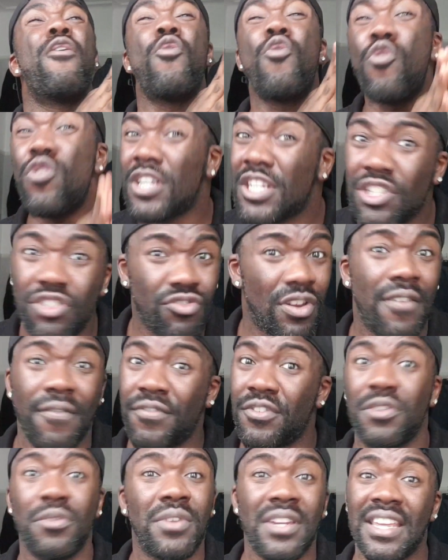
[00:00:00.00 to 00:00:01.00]
all the
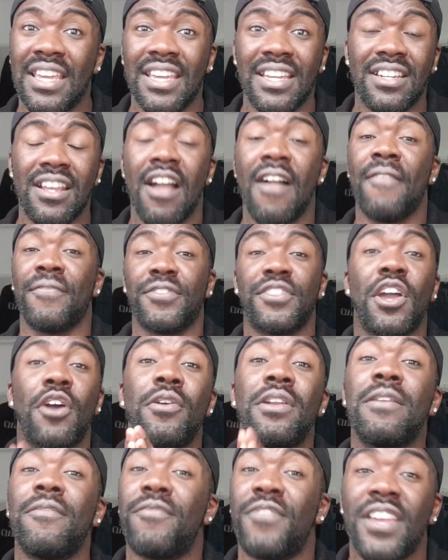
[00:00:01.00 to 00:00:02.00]
strength you need. The
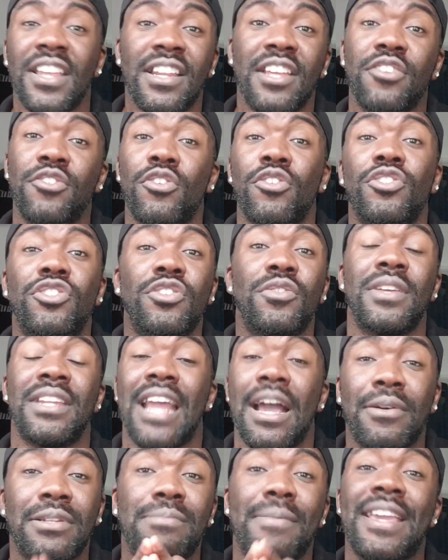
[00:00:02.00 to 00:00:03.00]
only thing that you're doing
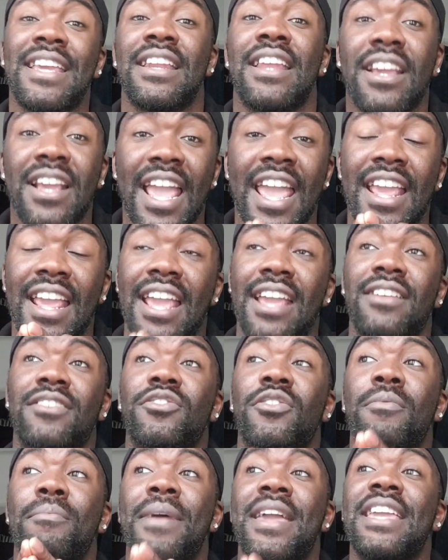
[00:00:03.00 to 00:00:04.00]
now is
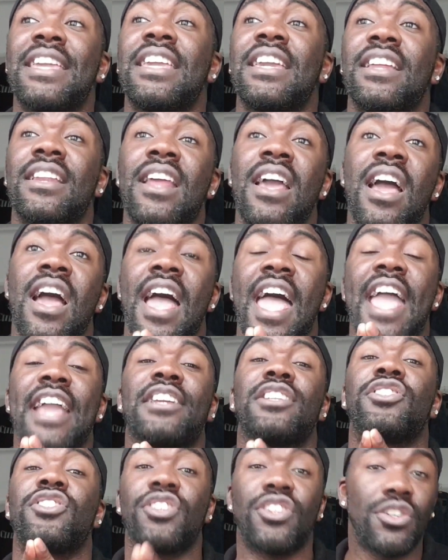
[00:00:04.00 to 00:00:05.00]
you're making
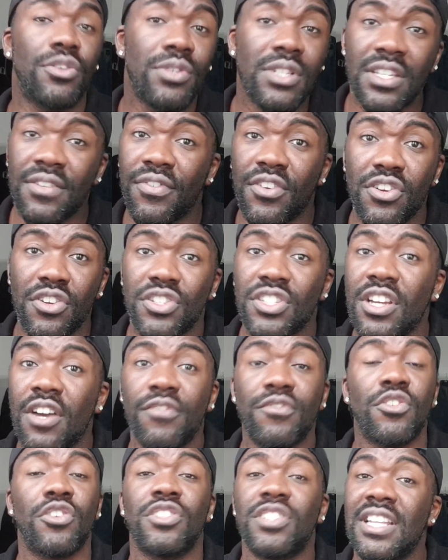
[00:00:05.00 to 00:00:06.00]
excuses for
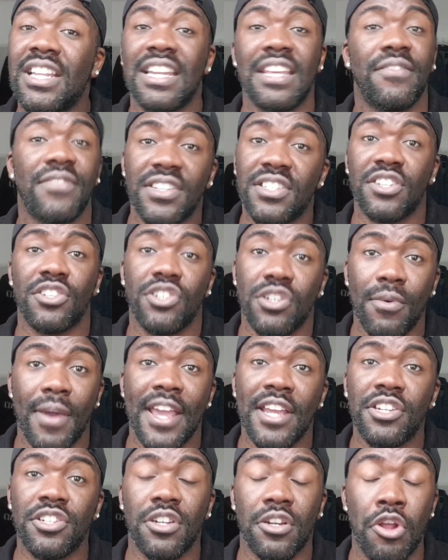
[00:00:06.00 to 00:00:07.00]
yourself not to leave a
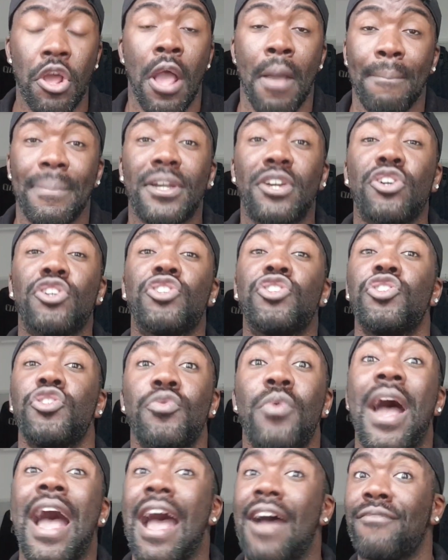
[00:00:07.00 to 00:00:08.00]
situation, because
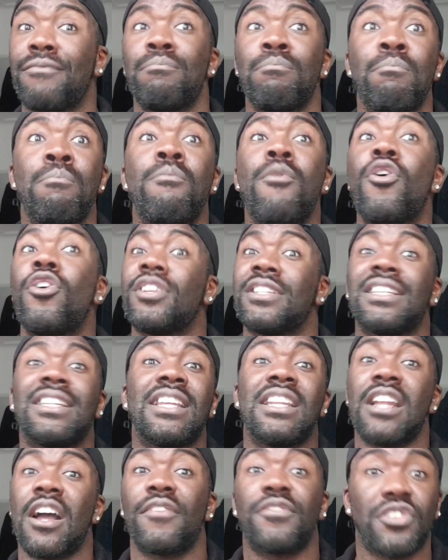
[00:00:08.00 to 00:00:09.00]
you have more than
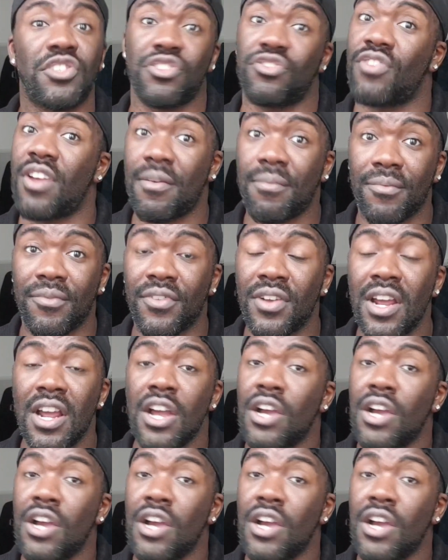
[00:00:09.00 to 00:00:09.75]
enough strength.